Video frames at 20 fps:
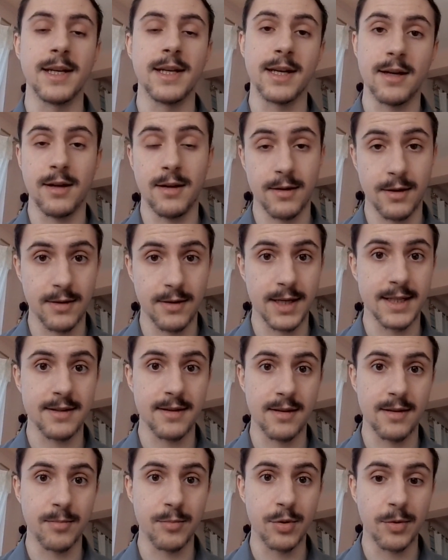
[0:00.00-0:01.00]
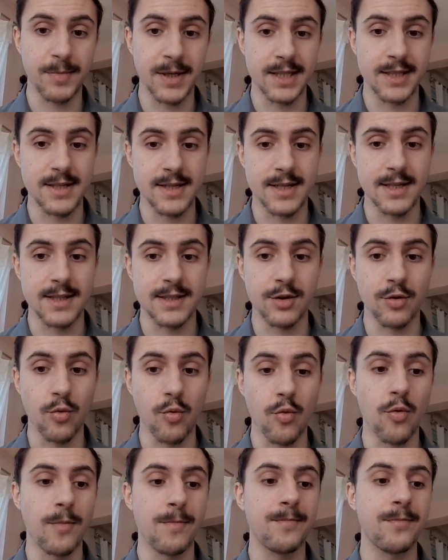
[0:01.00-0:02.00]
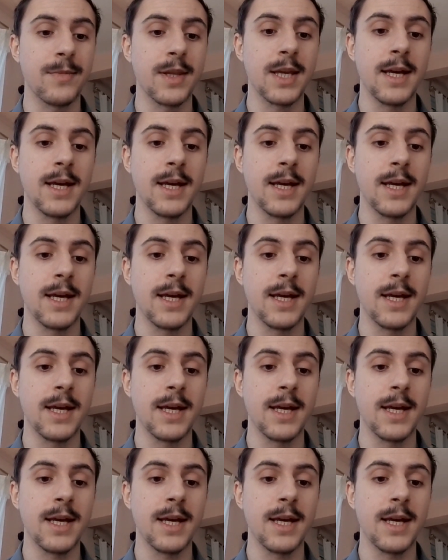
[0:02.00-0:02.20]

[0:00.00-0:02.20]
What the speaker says: in calculating the propensity score.